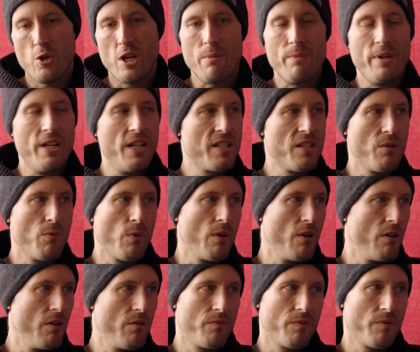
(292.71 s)
20 minutes and we
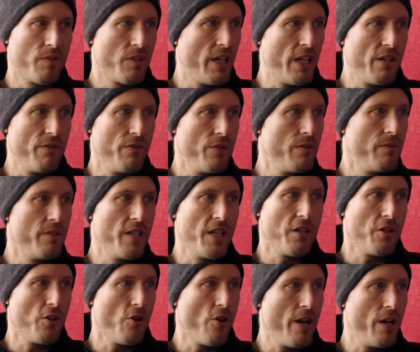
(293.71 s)
were kind of
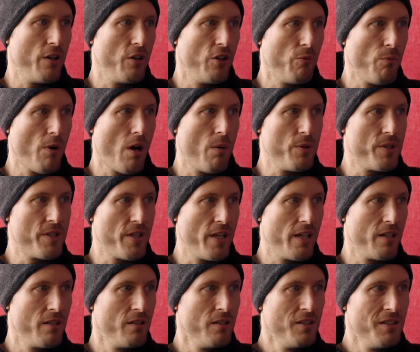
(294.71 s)
dinking around, as mom would say.